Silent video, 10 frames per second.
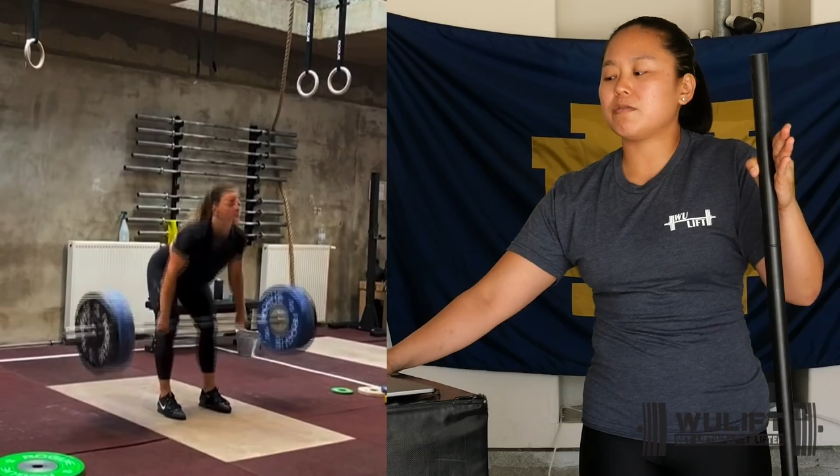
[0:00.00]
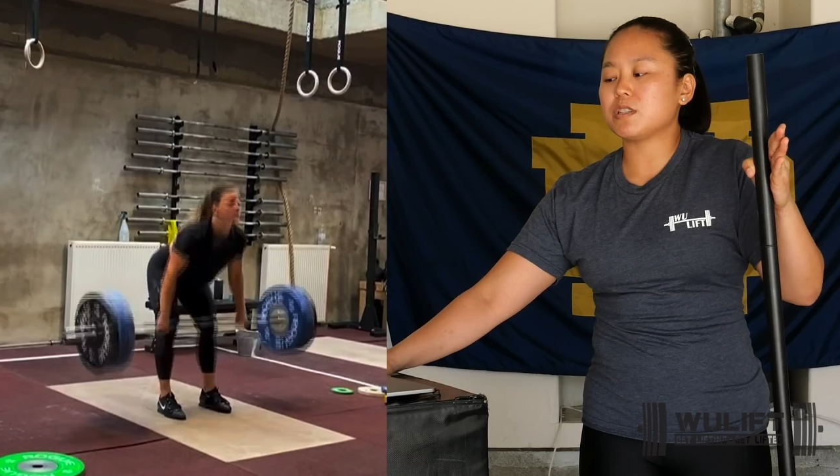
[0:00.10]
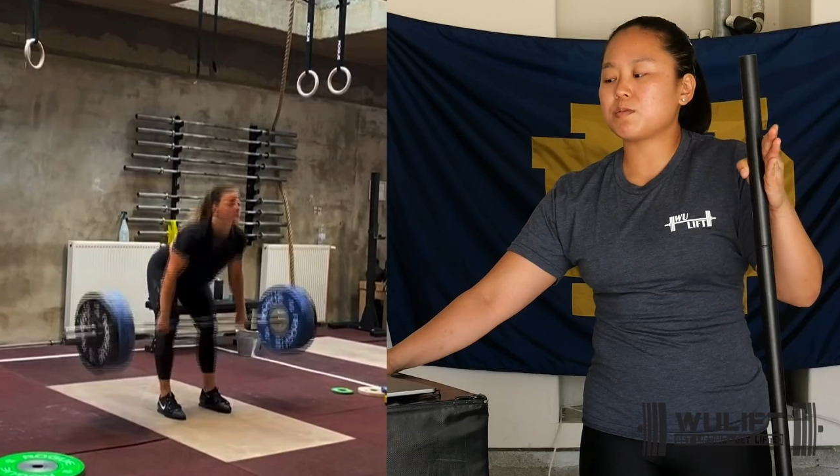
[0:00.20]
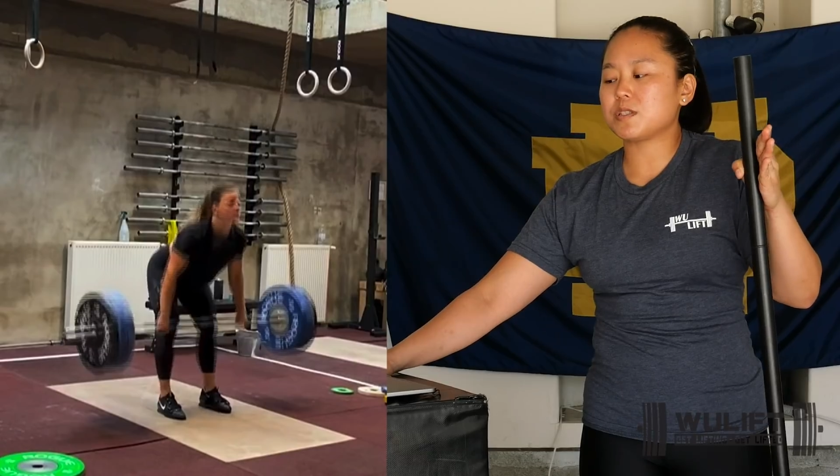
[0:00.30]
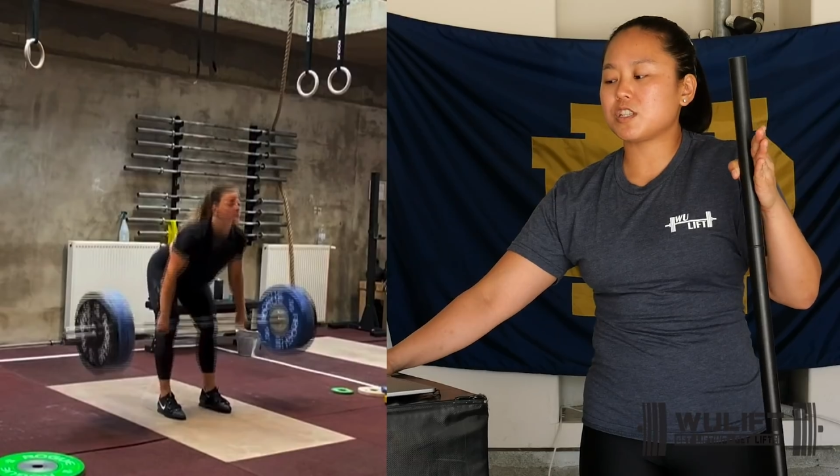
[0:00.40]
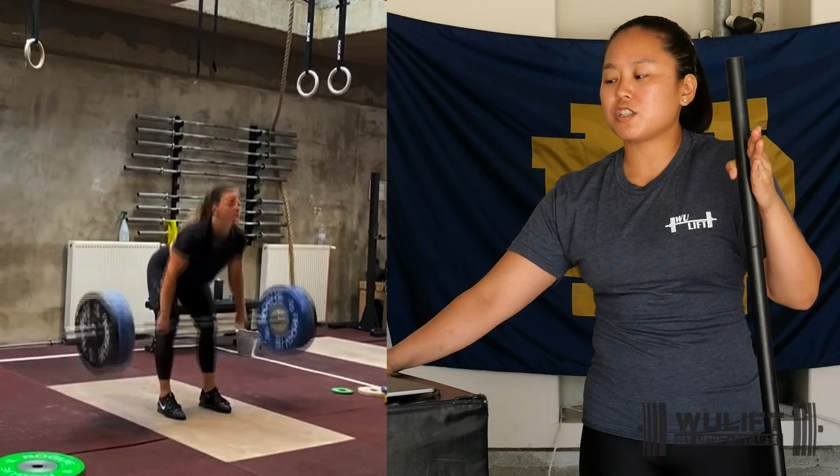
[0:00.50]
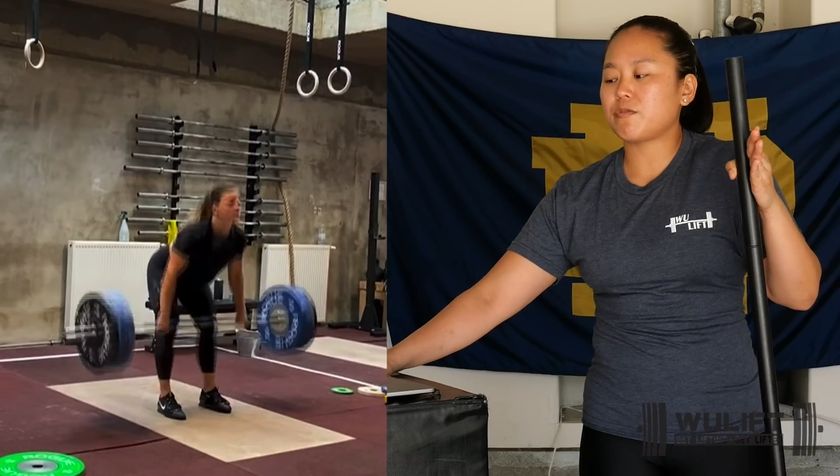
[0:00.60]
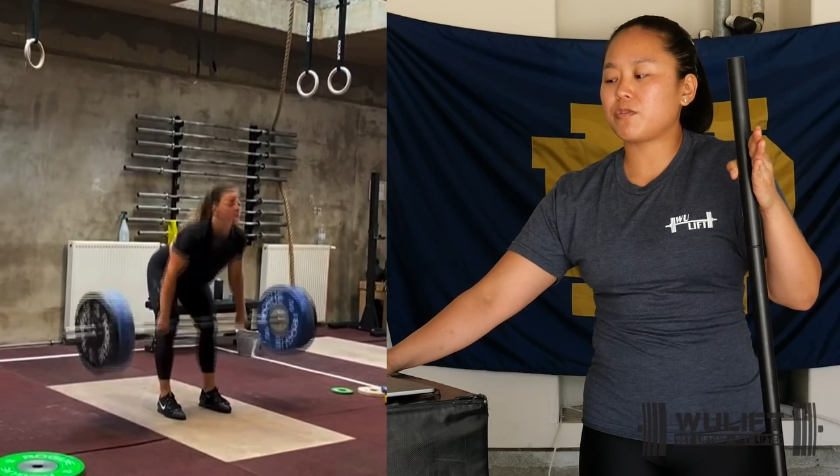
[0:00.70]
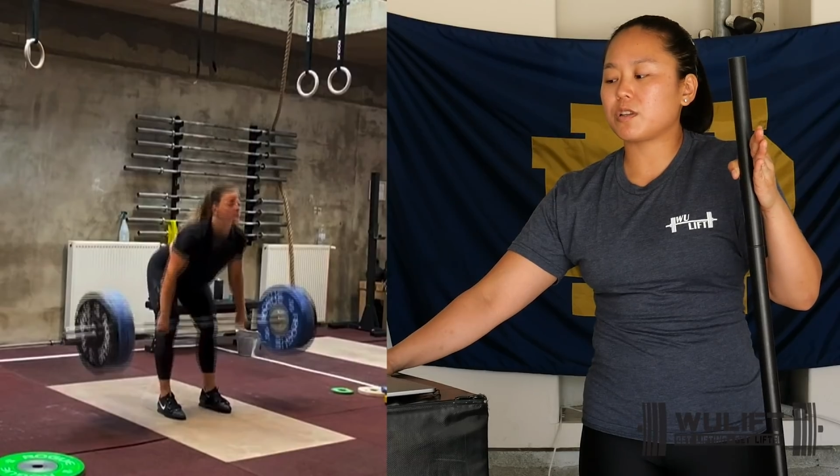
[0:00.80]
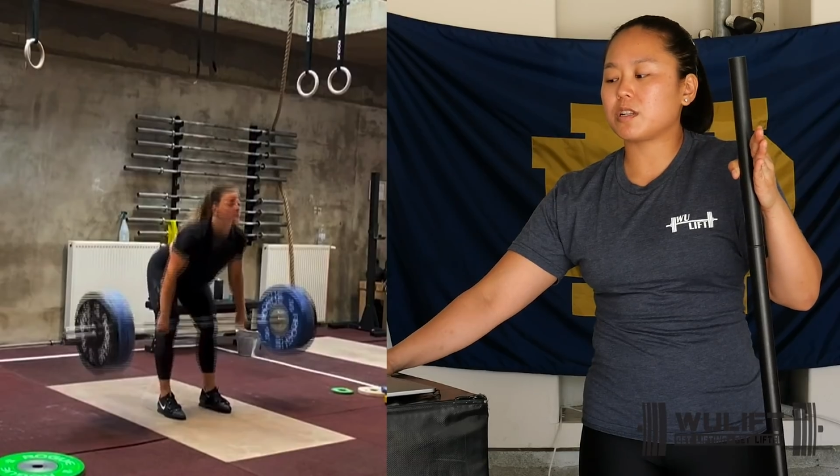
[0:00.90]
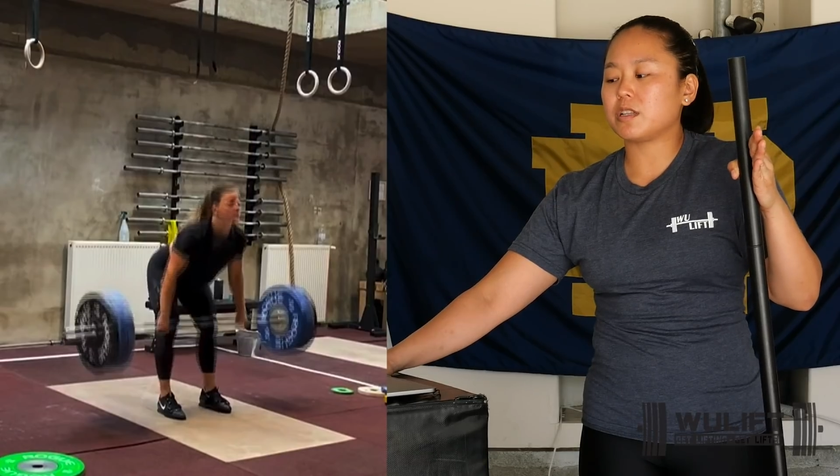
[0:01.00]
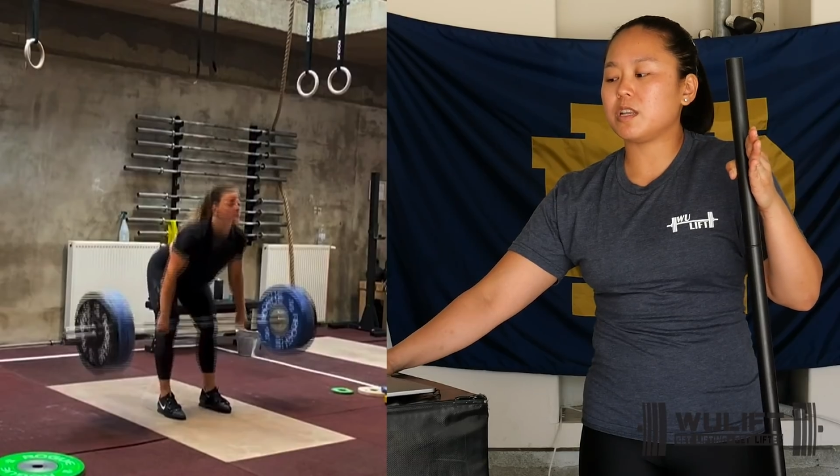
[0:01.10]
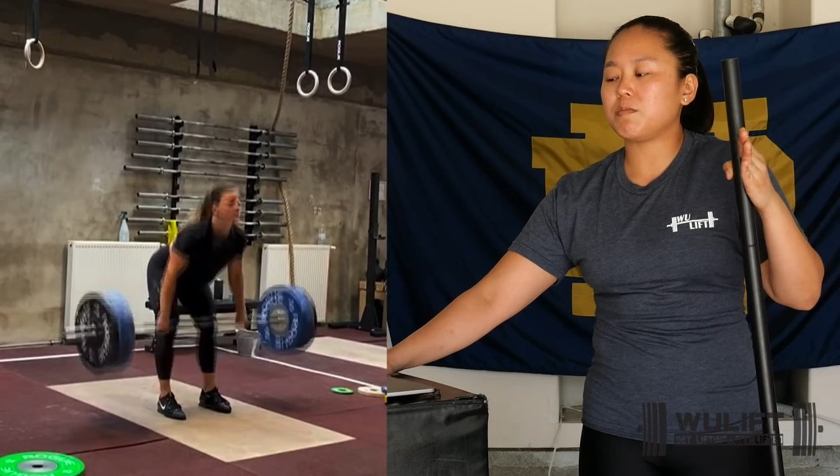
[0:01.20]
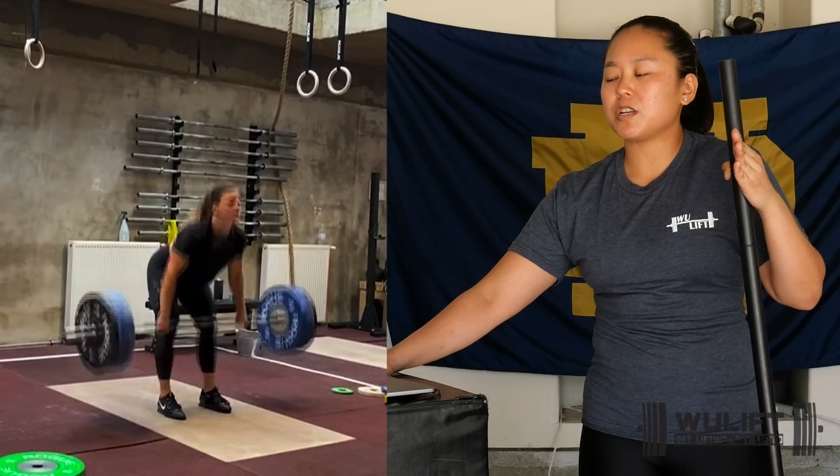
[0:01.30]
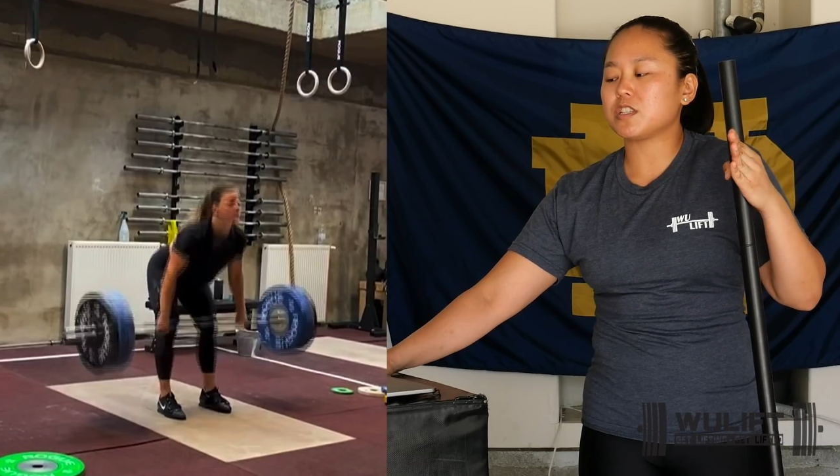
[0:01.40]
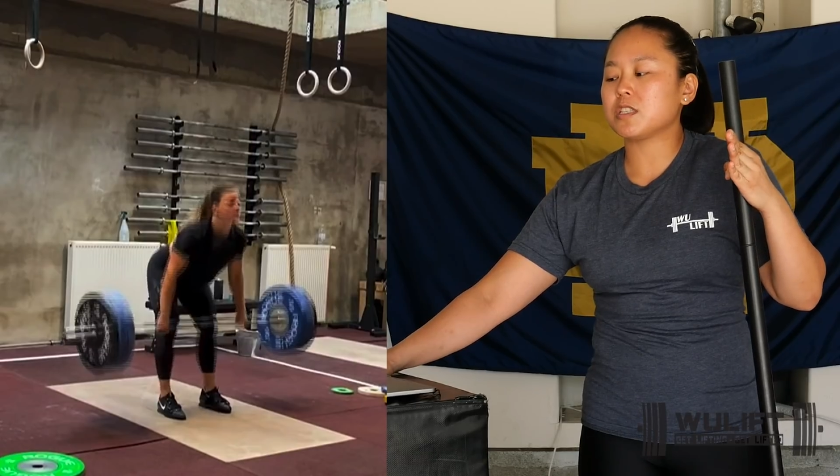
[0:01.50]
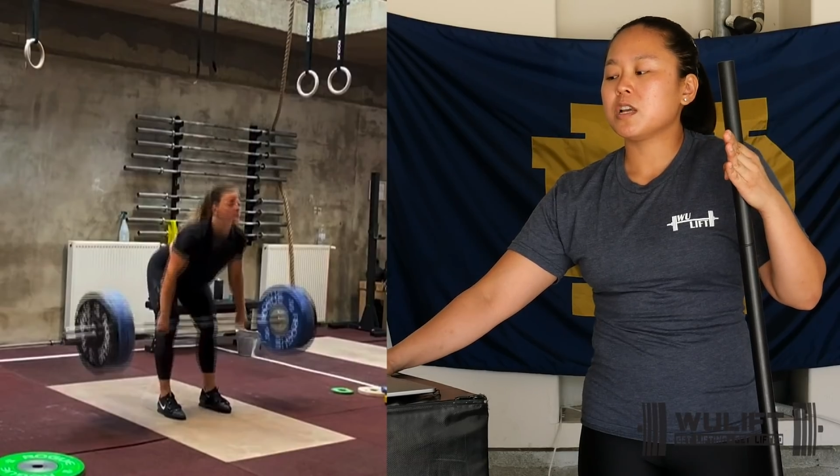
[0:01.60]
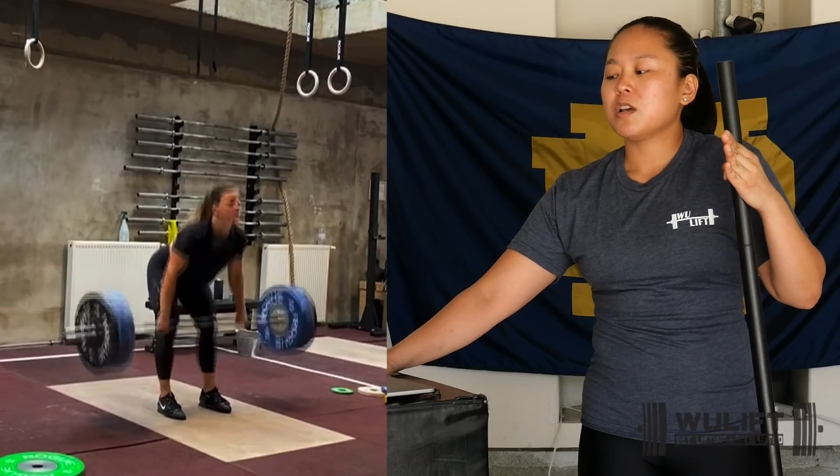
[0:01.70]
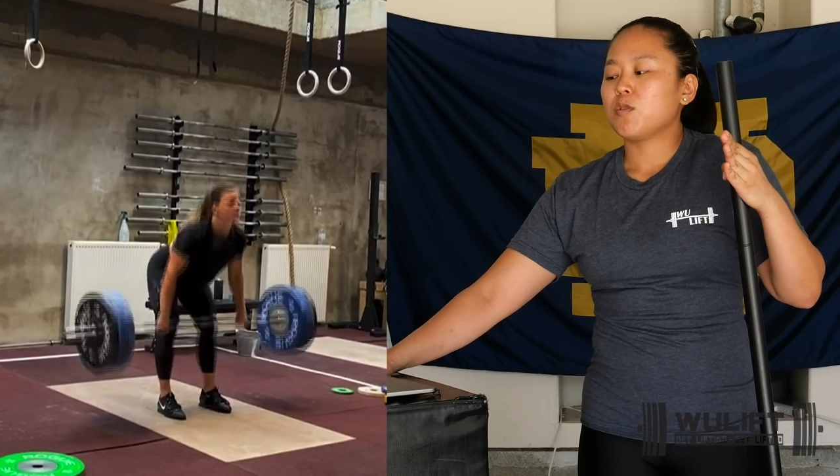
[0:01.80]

love this position for the clean because